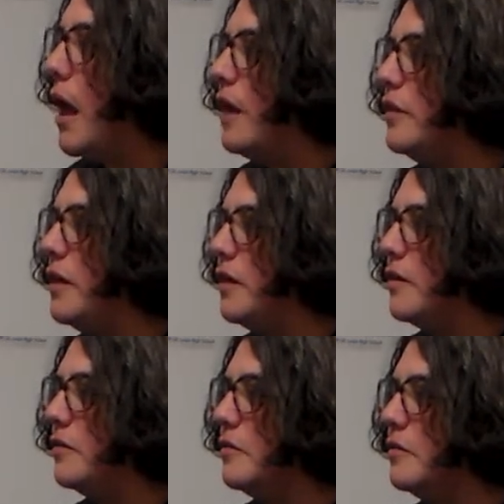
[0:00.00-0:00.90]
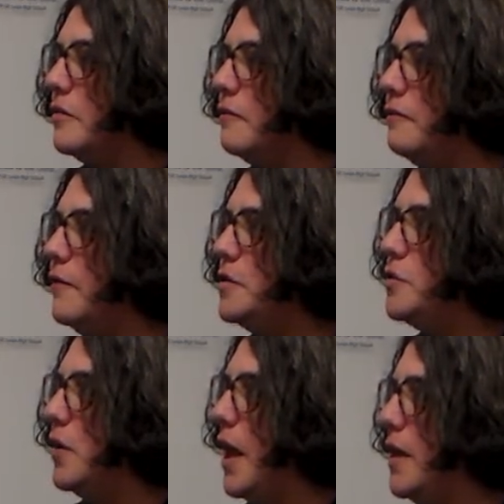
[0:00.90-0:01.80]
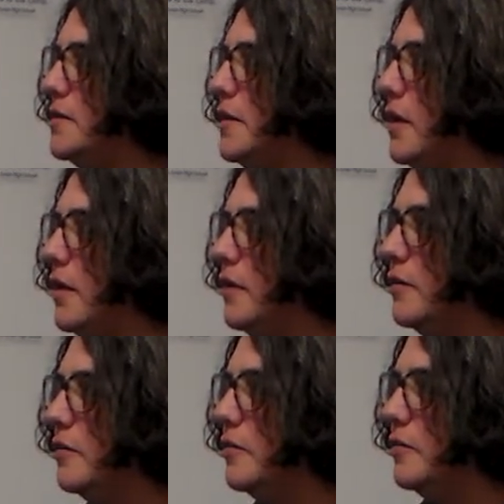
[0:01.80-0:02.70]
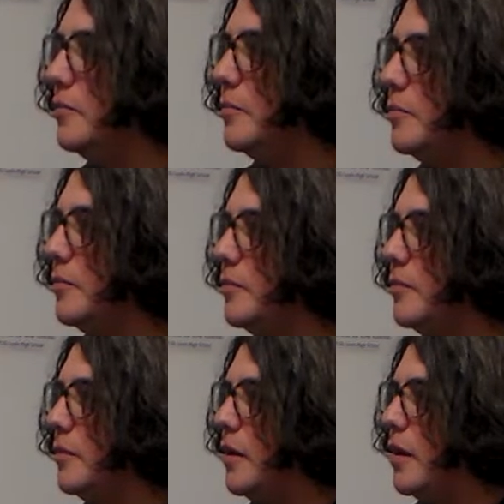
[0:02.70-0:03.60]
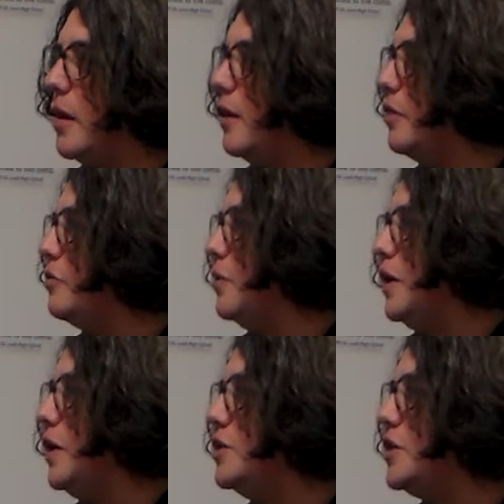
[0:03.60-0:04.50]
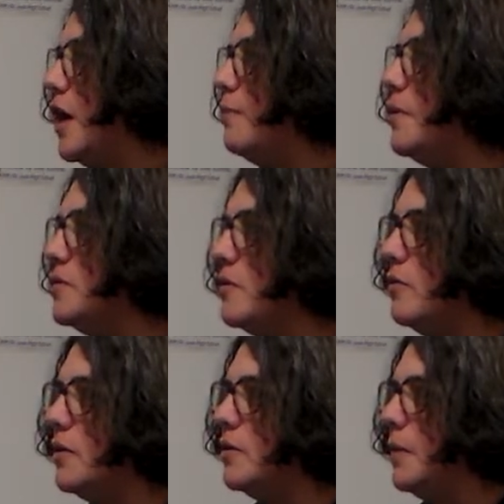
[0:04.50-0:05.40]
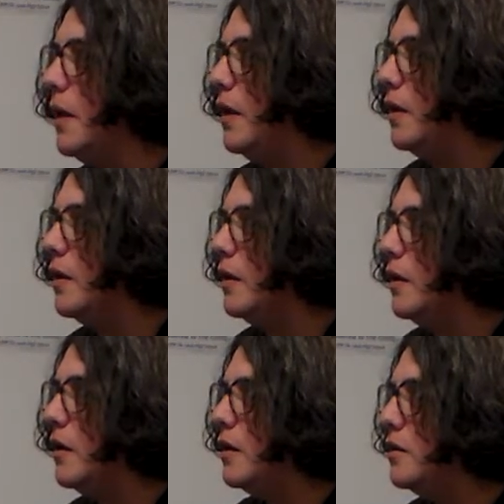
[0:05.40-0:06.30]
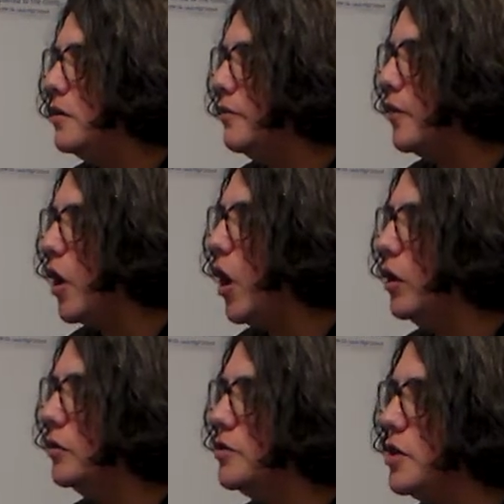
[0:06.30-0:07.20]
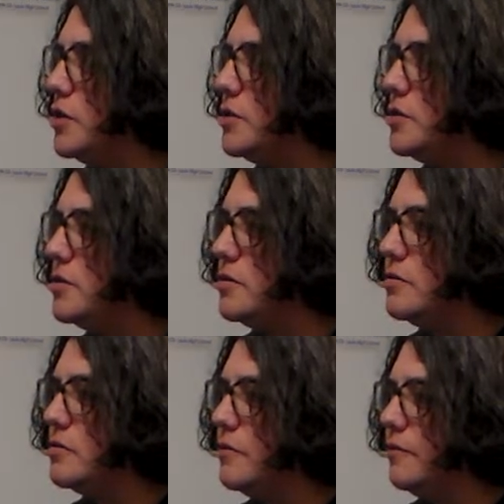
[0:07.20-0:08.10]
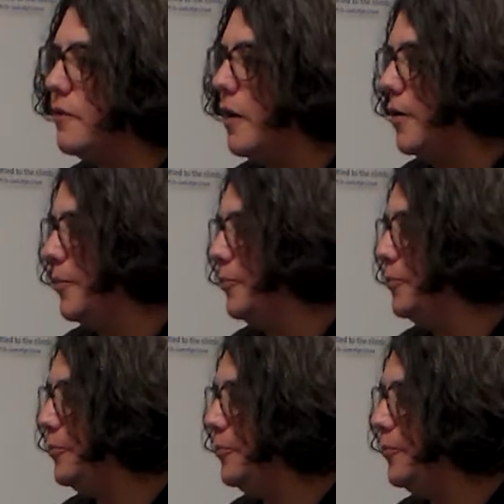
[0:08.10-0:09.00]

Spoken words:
I think visualizing a 3D shape is going to be difficult, just from